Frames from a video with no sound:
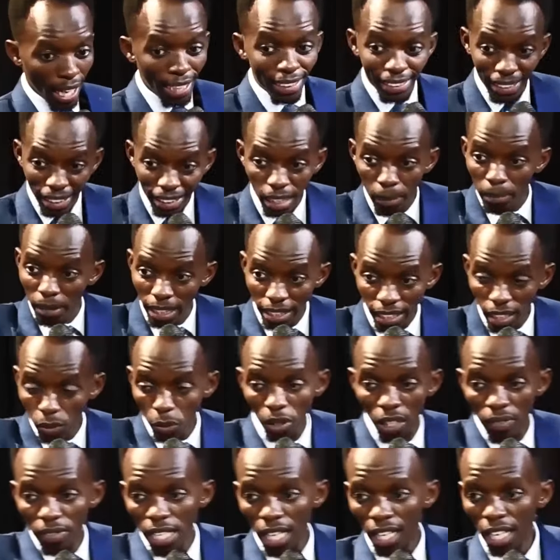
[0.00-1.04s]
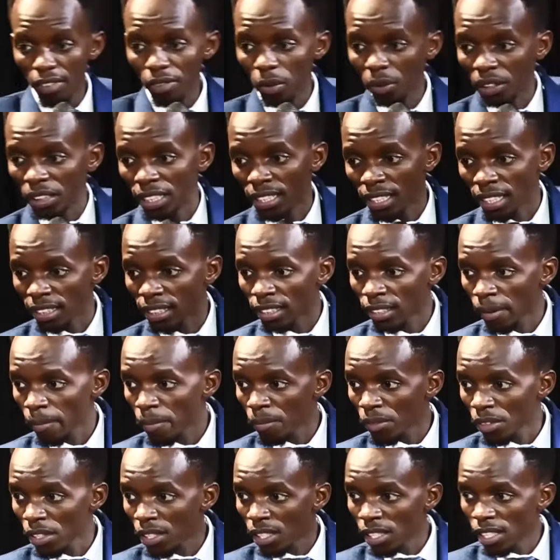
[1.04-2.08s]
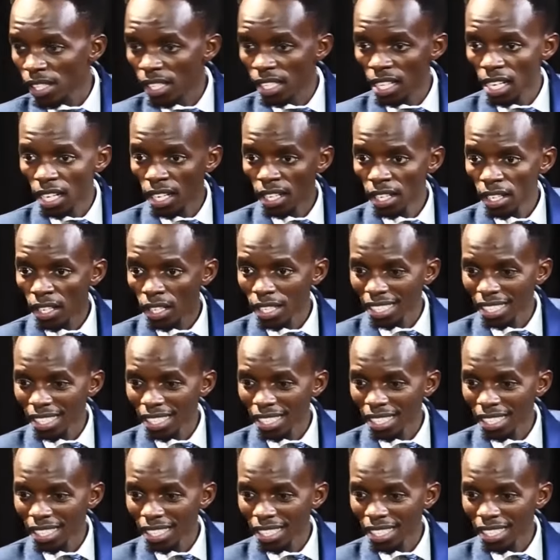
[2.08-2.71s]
and tell them they need to give their life to Jesus. Yeah.